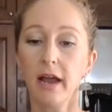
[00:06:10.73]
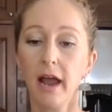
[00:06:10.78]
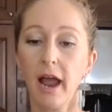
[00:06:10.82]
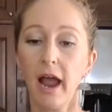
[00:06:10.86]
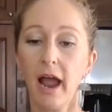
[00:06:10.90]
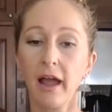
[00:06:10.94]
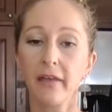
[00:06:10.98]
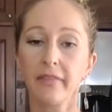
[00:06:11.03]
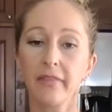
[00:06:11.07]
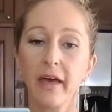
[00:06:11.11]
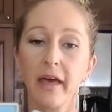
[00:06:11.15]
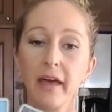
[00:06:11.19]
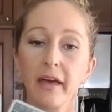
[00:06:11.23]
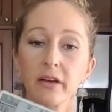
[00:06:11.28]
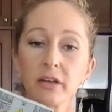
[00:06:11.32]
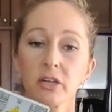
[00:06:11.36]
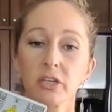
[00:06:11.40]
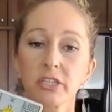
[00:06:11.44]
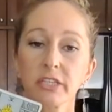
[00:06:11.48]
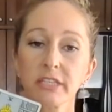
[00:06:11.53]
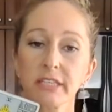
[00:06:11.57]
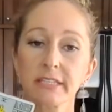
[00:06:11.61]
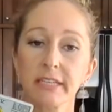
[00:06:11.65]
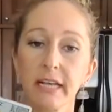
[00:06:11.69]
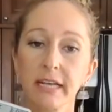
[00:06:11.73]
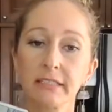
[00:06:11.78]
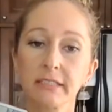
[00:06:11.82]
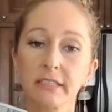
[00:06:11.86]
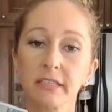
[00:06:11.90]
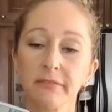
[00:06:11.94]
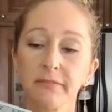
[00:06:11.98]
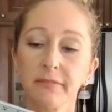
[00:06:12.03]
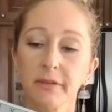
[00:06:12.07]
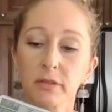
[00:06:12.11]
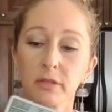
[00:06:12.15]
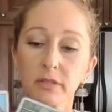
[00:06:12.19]
and the energy does,
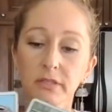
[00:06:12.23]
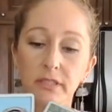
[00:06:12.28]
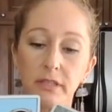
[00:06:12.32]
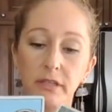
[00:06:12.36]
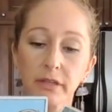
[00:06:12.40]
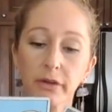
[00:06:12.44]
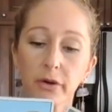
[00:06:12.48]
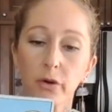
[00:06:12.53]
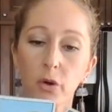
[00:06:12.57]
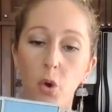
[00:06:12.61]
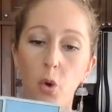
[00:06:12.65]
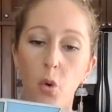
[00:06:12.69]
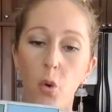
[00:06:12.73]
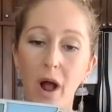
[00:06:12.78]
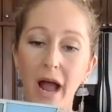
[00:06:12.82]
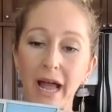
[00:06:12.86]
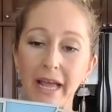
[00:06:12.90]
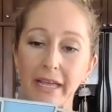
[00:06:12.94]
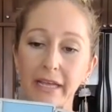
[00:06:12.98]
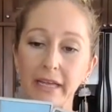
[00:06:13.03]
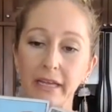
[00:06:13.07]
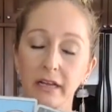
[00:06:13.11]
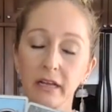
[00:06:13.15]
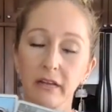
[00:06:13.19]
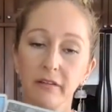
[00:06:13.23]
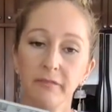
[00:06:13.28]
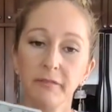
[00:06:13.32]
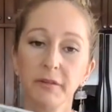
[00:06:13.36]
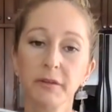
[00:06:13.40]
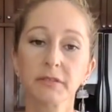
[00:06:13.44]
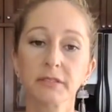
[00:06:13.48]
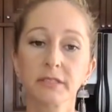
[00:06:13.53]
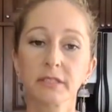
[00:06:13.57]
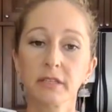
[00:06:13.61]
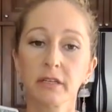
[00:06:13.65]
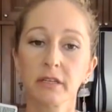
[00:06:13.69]
it feels a little quiet. It
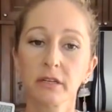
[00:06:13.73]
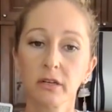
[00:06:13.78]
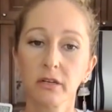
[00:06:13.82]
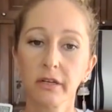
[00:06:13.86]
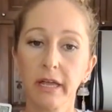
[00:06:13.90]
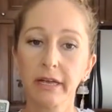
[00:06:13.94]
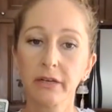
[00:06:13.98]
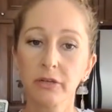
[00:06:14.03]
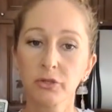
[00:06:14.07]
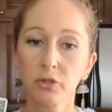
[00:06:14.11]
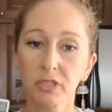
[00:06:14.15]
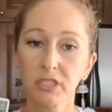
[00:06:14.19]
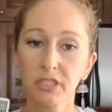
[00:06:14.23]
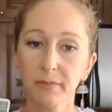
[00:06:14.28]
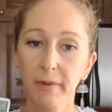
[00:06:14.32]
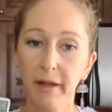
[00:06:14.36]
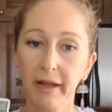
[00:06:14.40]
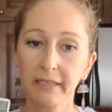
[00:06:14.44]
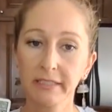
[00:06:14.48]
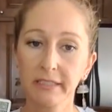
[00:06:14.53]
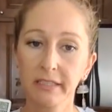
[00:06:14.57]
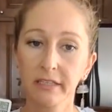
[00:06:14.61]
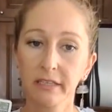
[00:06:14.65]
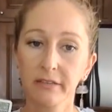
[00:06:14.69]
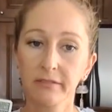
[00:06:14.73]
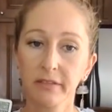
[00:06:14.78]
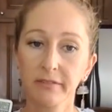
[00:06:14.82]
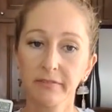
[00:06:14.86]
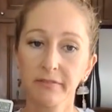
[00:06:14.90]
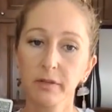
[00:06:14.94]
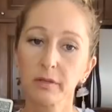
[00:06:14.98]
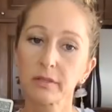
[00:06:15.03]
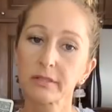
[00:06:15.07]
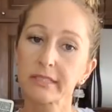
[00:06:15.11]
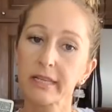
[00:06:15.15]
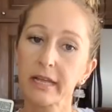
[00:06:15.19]
feels a little introspective. It
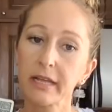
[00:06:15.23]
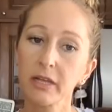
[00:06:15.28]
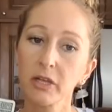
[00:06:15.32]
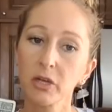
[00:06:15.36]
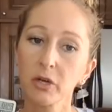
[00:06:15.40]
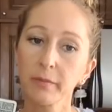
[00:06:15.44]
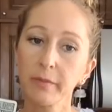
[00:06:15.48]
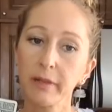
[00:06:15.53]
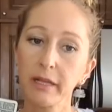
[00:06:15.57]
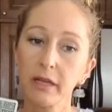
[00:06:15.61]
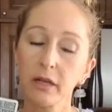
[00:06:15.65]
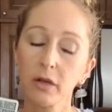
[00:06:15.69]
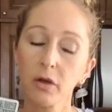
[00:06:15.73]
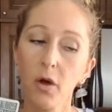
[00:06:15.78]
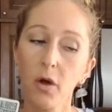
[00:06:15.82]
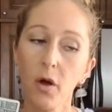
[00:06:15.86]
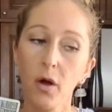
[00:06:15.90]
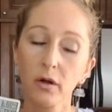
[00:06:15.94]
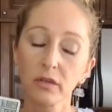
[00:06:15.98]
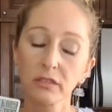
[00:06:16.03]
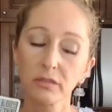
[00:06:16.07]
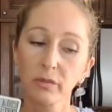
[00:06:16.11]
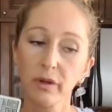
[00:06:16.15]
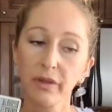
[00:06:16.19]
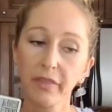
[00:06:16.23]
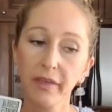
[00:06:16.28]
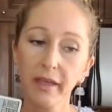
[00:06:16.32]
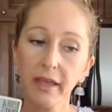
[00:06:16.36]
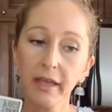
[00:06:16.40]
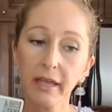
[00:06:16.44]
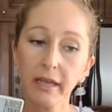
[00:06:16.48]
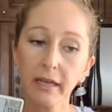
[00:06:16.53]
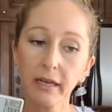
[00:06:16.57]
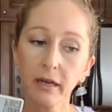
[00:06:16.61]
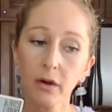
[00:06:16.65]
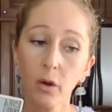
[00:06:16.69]
feels like you're being called
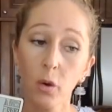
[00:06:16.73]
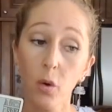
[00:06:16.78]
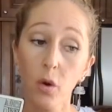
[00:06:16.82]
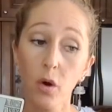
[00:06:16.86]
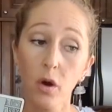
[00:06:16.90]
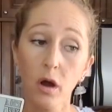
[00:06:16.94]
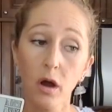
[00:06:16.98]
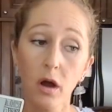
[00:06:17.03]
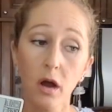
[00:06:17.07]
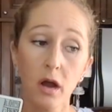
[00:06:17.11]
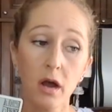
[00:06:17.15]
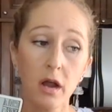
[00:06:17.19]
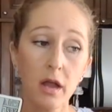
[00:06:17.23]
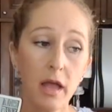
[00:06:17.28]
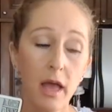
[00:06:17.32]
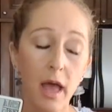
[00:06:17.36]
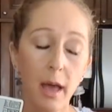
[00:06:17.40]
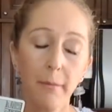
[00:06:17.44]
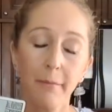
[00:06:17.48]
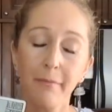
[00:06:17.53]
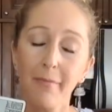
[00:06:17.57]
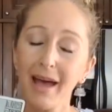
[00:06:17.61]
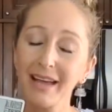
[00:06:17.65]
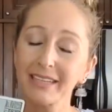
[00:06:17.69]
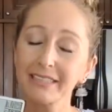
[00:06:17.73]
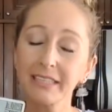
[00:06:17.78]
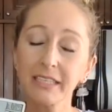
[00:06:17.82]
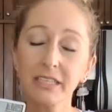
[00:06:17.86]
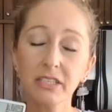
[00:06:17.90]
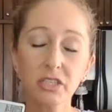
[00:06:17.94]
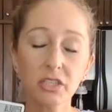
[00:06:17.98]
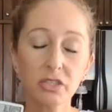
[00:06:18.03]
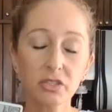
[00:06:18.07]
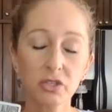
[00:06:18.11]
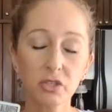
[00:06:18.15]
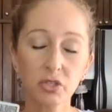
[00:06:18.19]
within, or
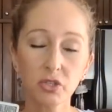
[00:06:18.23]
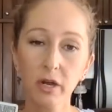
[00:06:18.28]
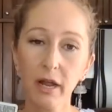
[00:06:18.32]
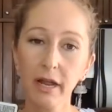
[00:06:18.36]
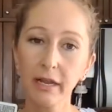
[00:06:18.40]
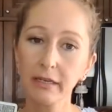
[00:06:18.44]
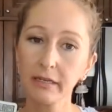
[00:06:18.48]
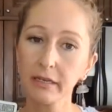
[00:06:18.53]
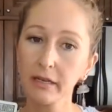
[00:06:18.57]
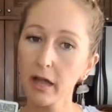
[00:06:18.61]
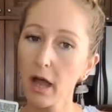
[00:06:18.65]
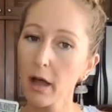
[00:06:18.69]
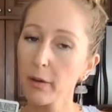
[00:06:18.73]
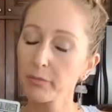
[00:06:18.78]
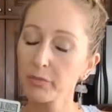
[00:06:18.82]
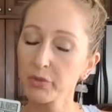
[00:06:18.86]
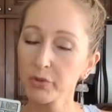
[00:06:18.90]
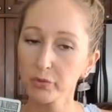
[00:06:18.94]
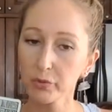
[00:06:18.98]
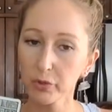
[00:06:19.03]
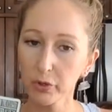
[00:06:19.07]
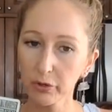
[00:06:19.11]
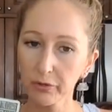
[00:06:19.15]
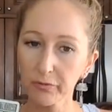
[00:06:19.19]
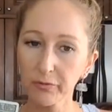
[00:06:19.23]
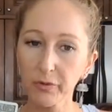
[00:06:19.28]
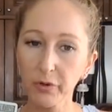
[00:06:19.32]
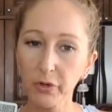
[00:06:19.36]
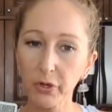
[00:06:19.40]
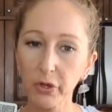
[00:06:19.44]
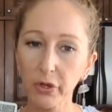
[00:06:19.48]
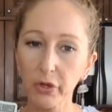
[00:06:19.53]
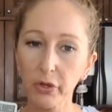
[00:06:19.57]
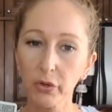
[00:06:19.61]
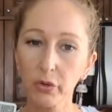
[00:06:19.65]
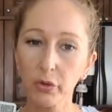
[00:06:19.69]
messages are trying to come through for
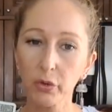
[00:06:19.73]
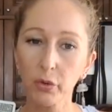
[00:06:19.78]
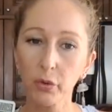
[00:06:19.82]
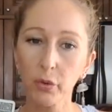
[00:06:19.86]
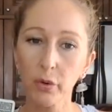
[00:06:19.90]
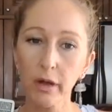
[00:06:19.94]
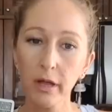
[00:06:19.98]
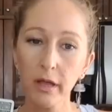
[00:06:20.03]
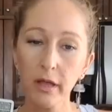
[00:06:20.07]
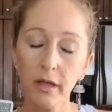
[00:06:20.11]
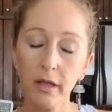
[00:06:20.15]
you